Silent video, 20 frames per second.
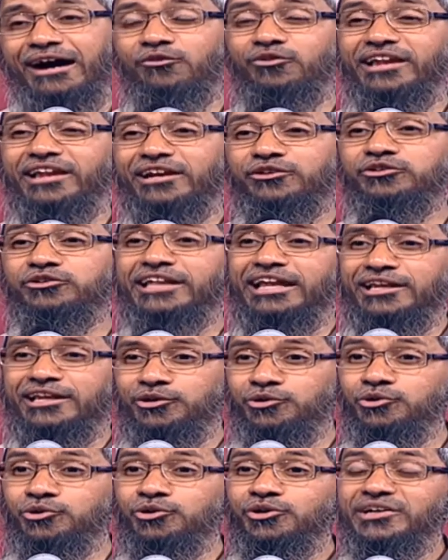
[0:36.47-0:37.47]
I would like to tell
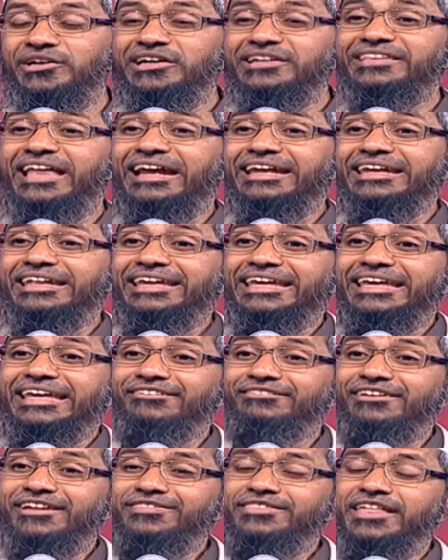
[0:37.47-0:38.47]
you that
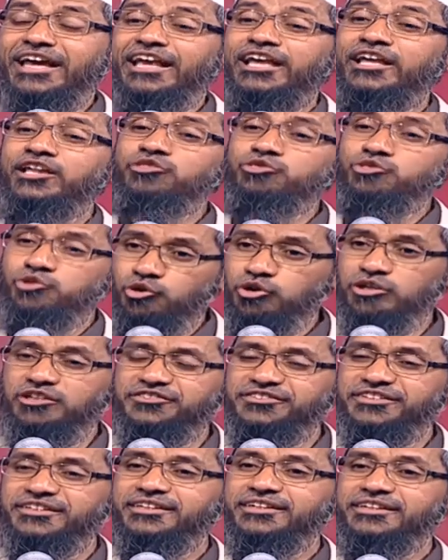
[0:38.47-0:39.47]
even the
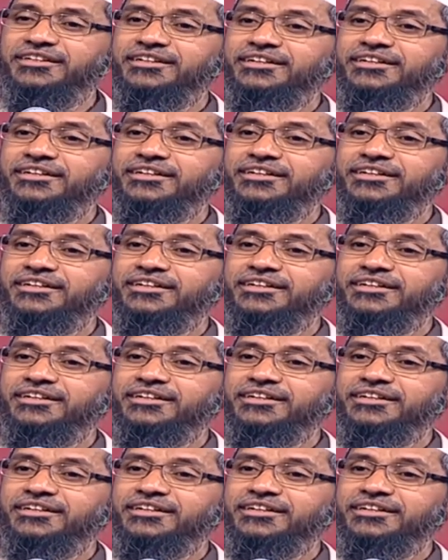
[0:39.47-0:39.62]
Hindus,